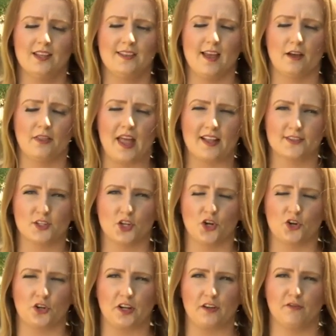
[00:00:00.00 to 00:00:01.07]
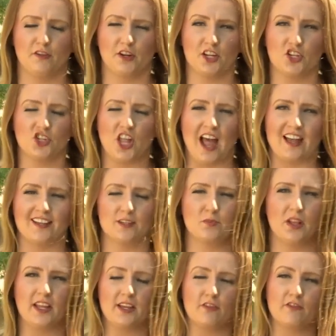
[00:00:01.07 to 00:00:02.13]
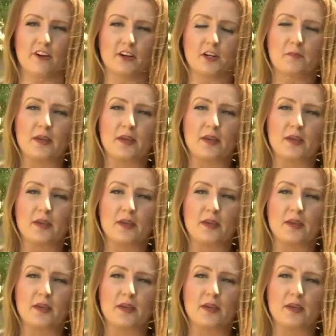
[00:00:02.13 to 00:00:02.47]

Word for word: Now, that security footage, that is playing a very